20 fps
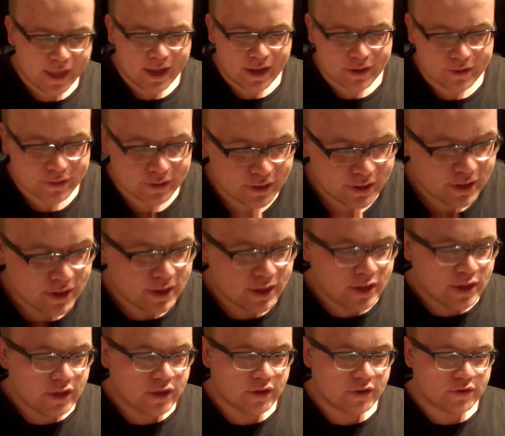and
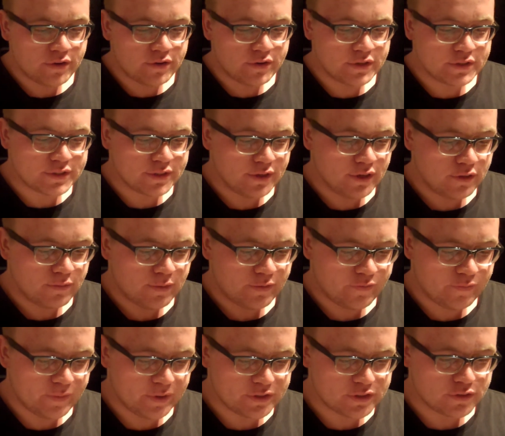here's another one
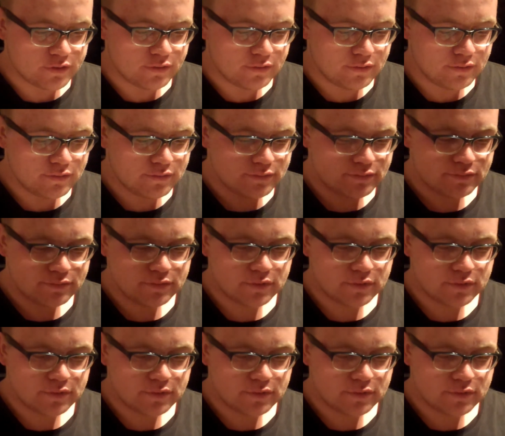from my school.